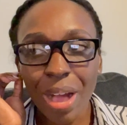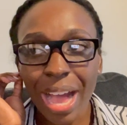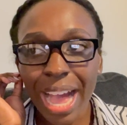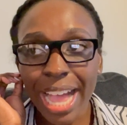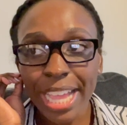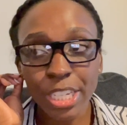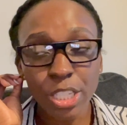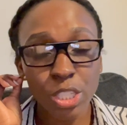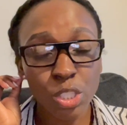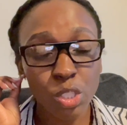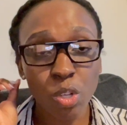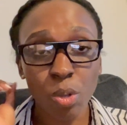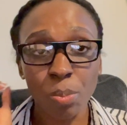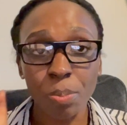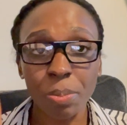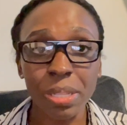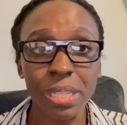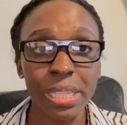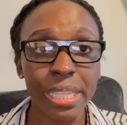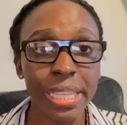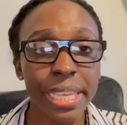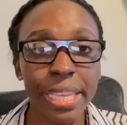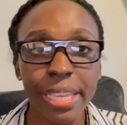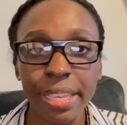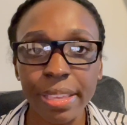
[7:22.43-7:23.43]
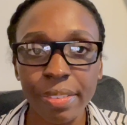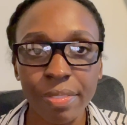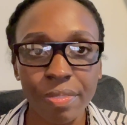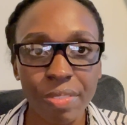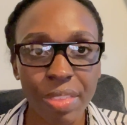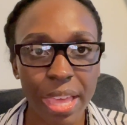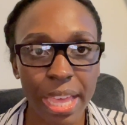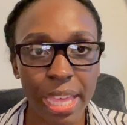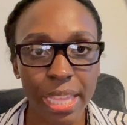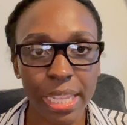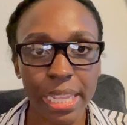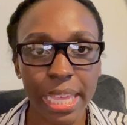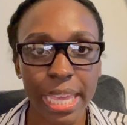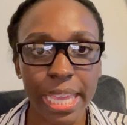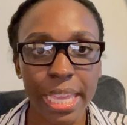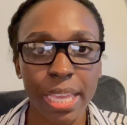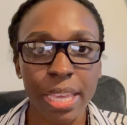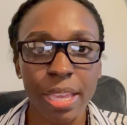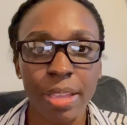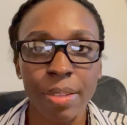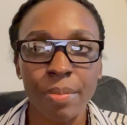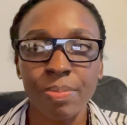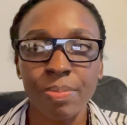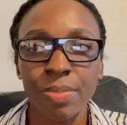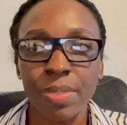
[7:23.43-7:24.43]
I just don't believe that like
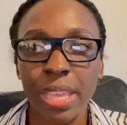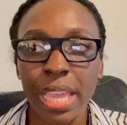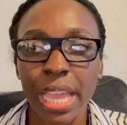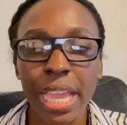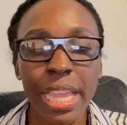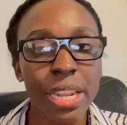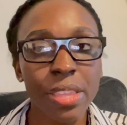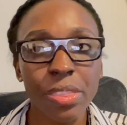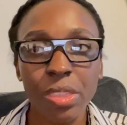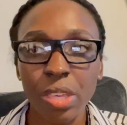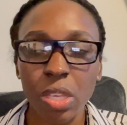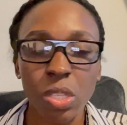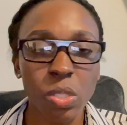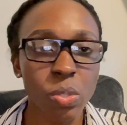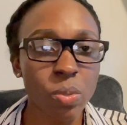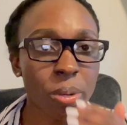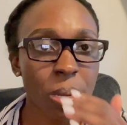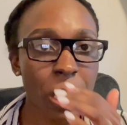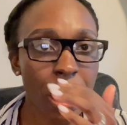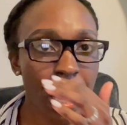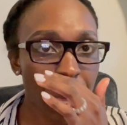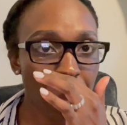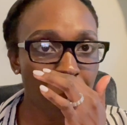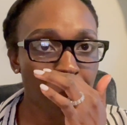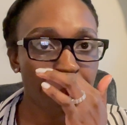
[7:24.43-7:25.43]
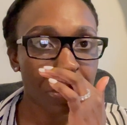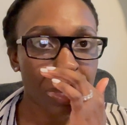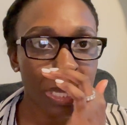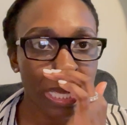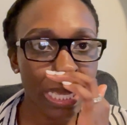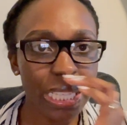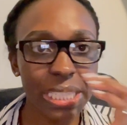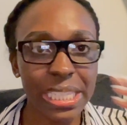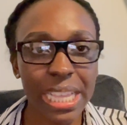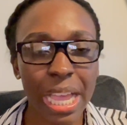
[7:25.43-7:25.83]
anything is going to help this.